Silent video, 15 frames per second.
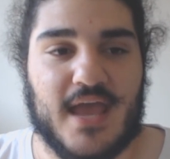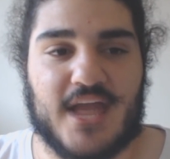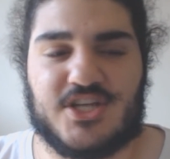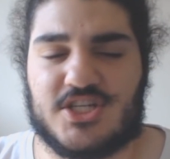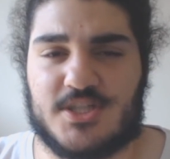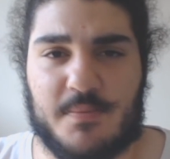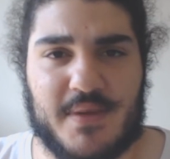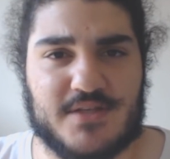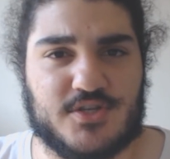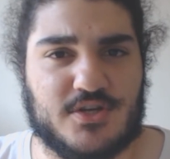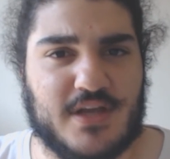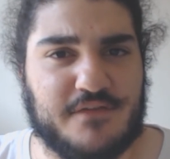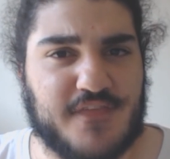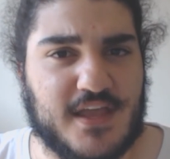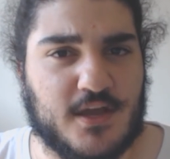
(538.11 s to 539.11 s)
It just depends
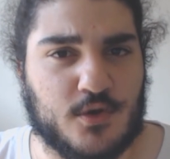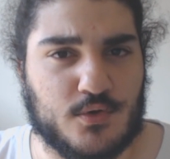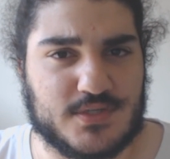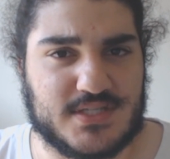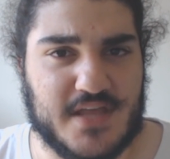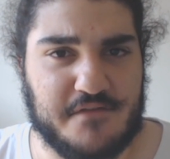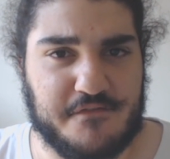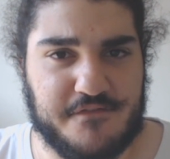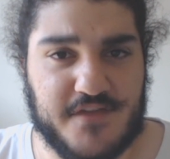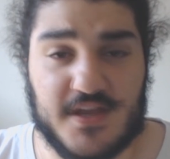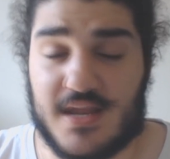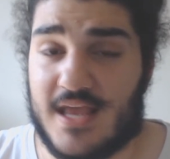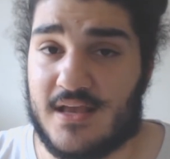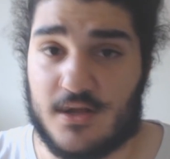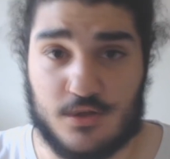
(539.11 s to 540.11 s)
on if they can all stay
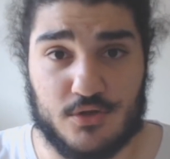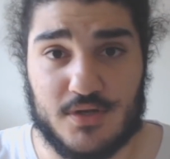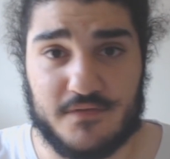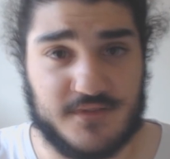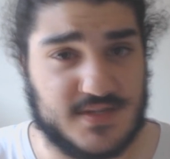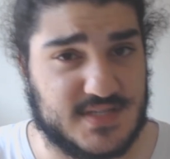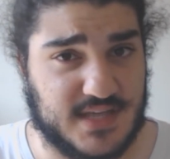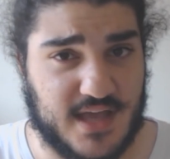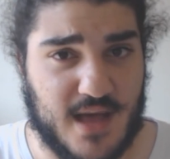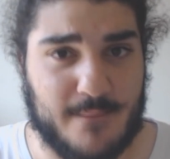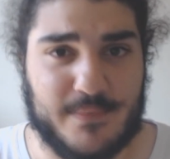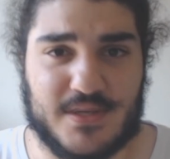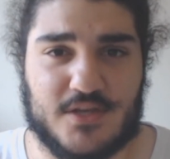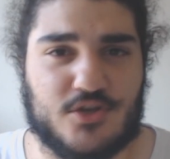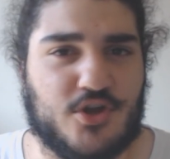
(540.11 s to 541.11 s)
fit, including Vincent
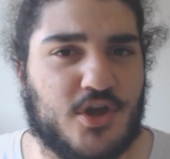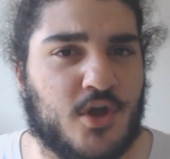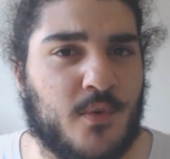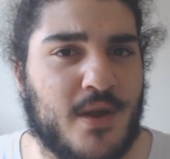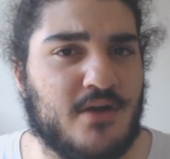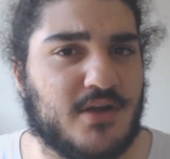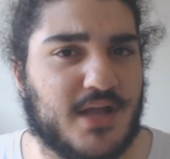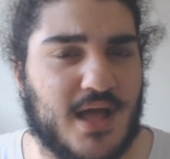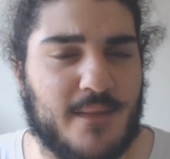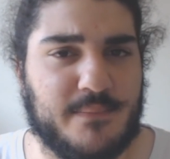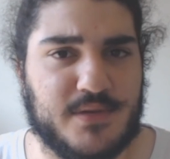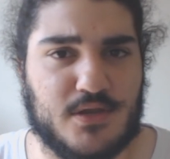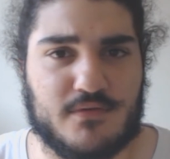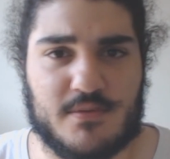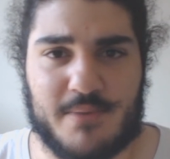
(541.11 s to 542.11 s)
Kompany. You know, Aguero and
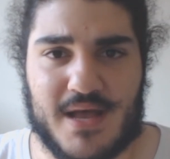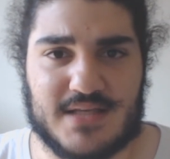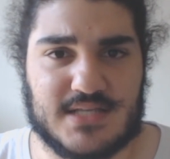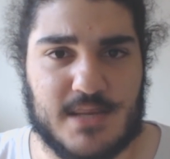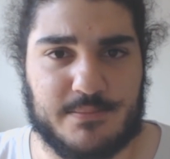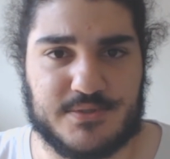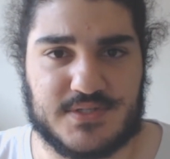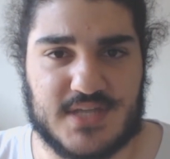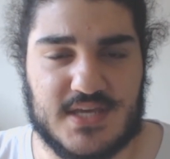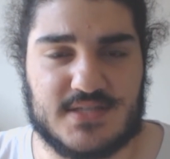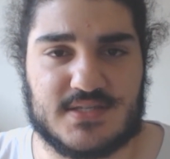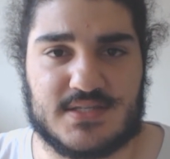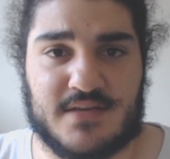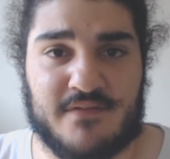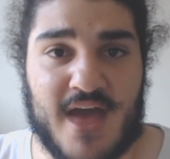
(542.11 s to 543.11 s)
Kompany over the past couple
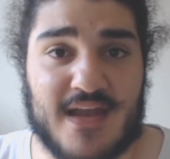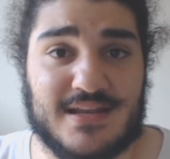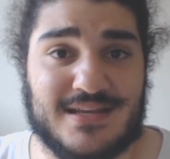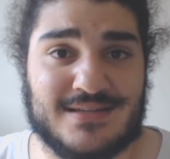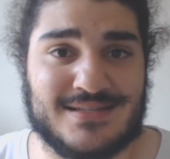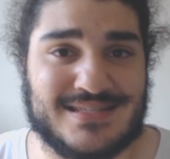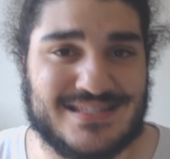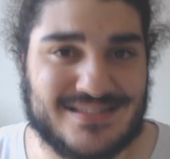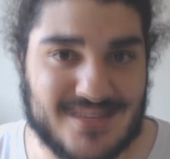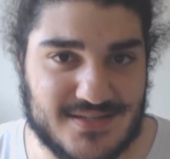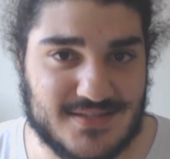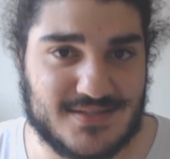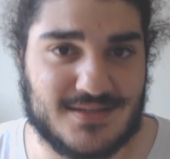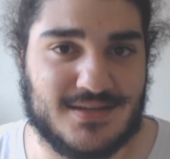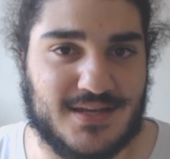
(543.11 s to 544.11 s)
seasons have had
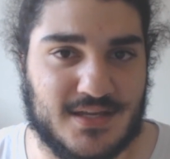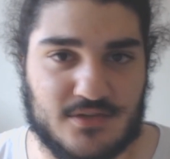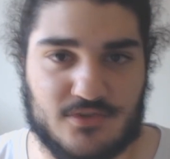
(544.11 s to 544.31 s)
consistent